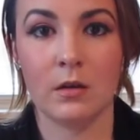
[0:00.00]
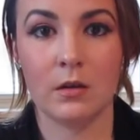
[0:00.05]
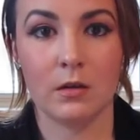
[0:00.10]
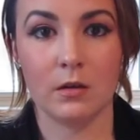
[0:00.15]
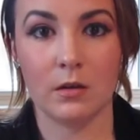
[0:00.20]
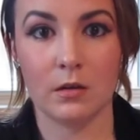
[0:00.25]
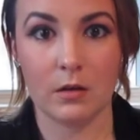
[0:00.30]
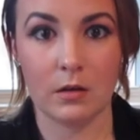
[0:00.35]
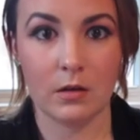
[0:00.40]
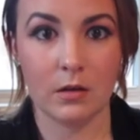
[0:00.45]

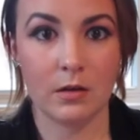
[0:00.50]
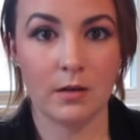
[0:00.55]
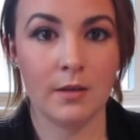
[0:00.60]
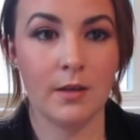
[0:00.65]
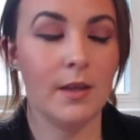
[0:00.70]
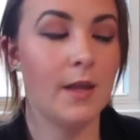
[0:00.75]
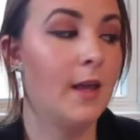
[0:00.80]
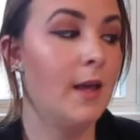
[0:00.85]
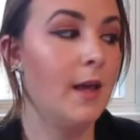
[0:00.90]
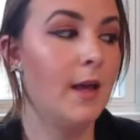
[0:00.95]
Oh,
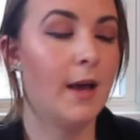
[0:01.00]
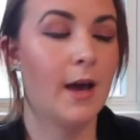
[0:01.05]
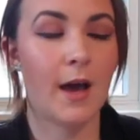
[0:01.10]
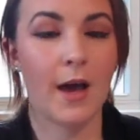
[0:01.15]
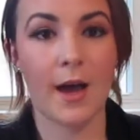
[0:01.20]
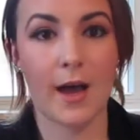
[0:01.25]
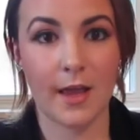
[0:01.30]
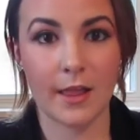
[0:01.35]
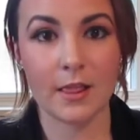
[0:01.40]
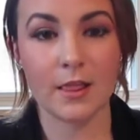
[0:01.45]

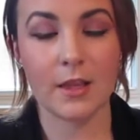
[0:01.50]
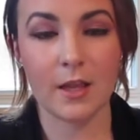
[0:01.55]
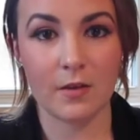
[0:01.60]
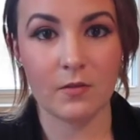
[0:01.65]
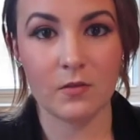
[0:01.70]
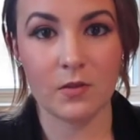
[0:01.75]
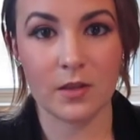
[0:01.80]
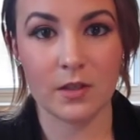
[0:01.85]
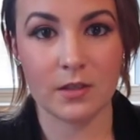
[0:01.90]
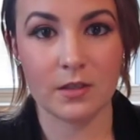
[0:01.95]
I
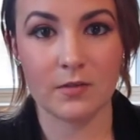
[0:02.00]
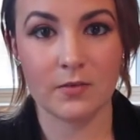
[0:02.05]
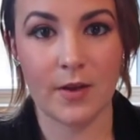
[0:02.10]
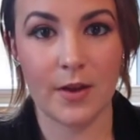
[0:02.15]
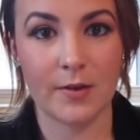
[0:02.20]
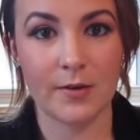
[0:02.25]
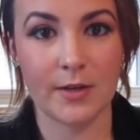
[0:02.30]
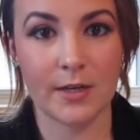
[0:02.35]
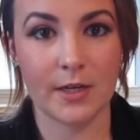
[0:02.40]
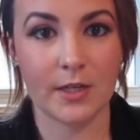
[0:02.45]
love this
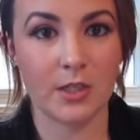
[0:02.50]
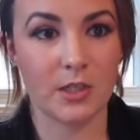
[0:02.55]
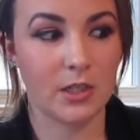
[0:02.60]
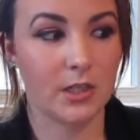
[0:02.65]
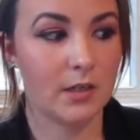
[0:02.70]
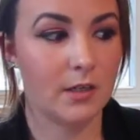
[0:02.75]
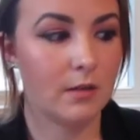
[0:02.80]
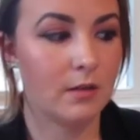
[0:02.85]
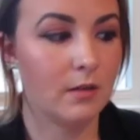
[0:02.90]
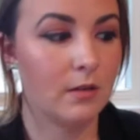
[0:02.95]

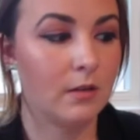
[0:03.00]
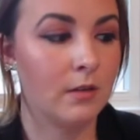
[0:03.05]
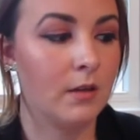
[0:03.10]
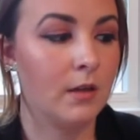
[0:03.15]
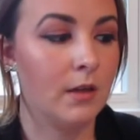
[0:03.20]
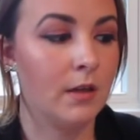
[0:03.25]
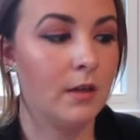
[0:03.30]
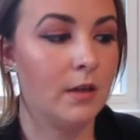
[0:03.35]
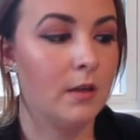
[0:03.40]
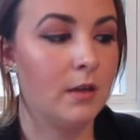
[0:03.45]
foundation.
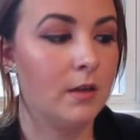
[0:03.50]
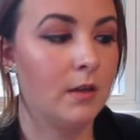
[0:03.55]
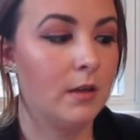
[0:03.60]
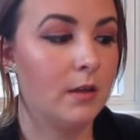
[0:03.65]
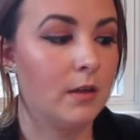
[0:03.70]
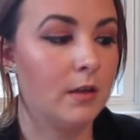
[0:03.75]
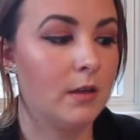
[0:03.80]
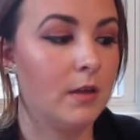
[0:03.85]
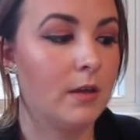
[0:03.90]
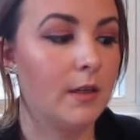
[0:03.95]

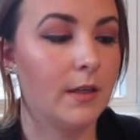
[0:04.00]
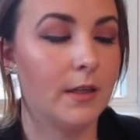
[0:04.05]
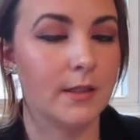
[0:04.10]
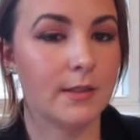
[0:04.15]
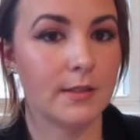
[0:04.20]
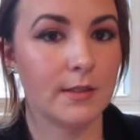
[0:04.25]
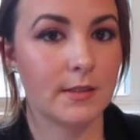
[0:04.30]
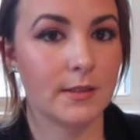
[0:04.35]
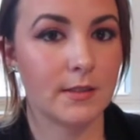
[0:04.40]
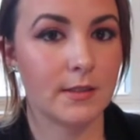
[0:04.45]

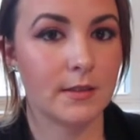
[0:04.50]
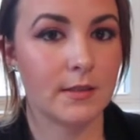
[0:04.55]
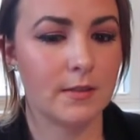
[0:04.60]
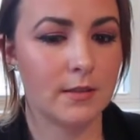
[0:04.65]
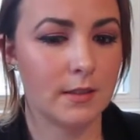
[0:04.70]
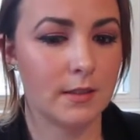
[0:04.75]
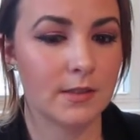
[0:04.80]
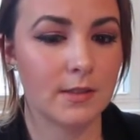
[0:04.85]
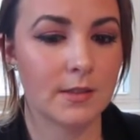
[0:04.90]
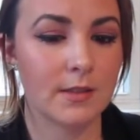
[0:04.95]
This
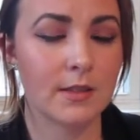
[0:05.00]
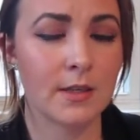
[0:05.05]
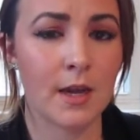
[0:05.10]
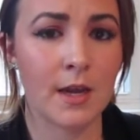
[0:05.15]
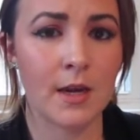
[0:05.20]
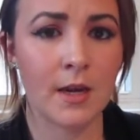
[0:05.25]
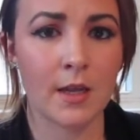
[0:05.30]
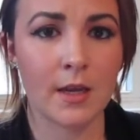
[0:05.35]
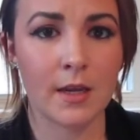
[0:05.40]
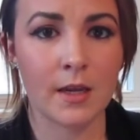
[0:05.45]
is
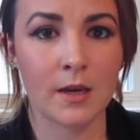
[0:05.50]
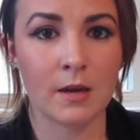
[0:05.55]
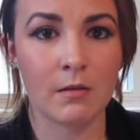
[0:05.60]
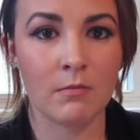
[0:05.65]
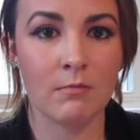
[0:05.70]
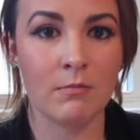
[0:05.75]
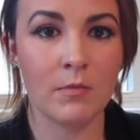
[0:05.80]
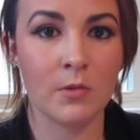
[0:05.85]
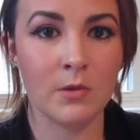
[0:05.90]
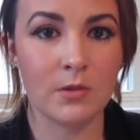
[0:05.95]
kind of like
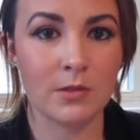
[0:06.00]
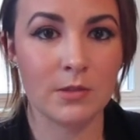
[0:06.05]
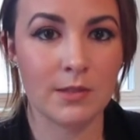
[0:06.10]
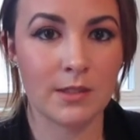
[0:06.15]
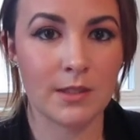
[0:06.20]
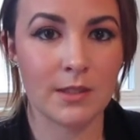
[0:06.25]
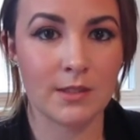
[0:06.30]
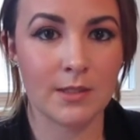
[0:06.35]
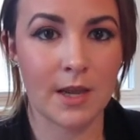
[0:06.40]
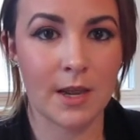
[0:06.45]
a
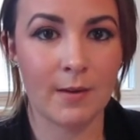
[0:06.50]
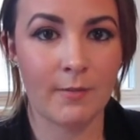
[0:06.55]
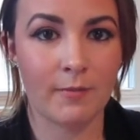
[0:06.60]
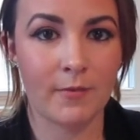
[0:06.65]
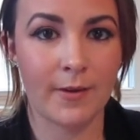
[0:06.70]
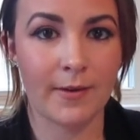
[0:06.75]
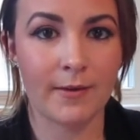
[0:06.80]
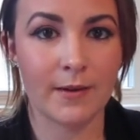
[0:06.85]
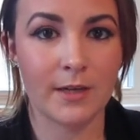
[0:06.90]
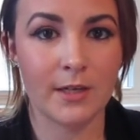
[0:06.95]
moussey type
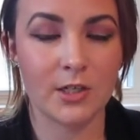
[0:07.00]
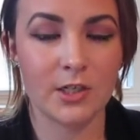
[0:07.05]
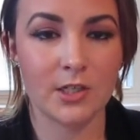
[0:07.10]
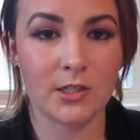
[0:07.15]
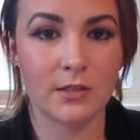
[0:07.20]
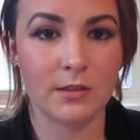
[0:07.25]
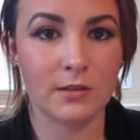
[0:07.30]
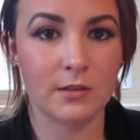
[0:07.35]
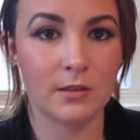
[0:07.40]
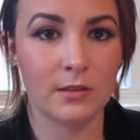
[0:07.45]

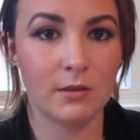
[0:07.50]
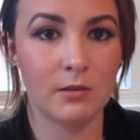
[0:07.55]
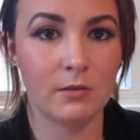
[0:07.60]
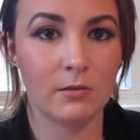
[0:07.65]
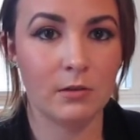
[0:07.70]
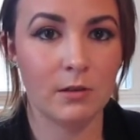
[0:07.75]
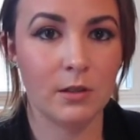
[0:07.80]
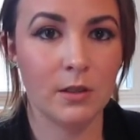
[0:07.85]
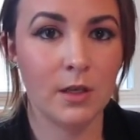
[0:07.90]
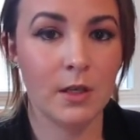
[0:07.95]
foundation
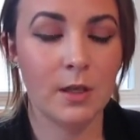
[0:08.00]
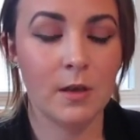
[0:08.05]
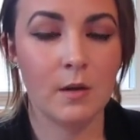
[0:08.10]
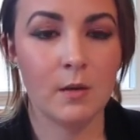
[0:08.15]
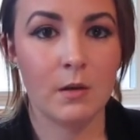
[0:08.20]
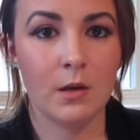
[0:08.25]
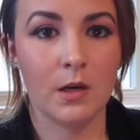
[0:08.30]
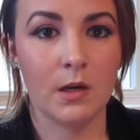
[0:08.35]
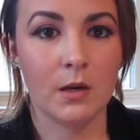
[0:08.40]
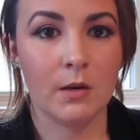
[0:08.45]
too,
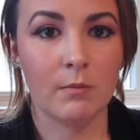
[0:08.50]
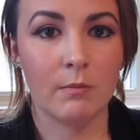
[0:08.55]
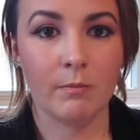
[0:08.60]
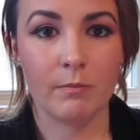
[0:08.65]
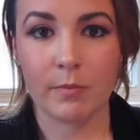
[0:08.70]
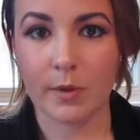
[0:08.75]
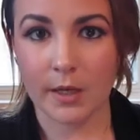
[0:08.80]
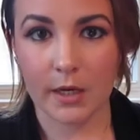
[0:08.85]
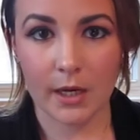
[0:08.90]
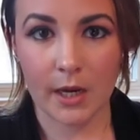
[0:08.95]

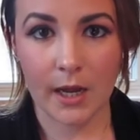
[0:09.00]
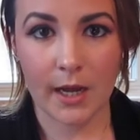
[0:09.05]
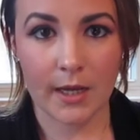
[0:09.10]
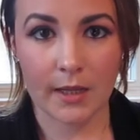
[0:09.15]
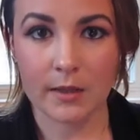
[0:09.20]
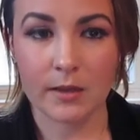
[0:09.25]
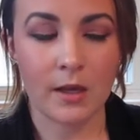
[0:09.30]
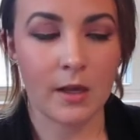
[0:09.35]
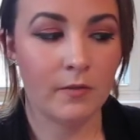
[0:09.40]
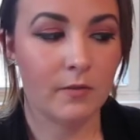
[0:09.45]
but
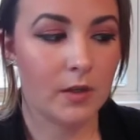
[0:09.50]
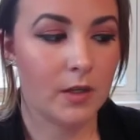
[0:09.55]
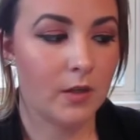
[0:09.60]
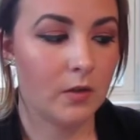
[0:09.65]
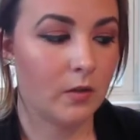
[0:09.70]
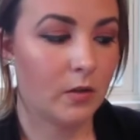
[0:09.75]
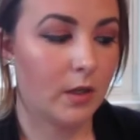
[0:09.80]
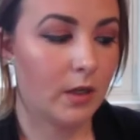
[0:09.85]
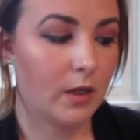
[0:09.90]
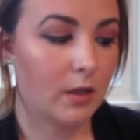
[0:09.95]
I love
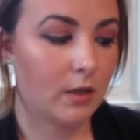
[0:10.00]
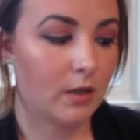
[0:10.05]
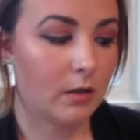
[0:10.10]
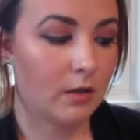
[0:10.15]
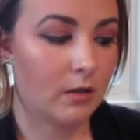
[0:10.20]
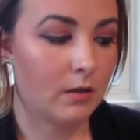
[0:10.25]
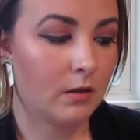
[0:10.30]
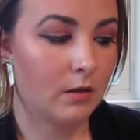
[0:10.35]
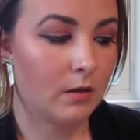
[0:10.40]
it. Like,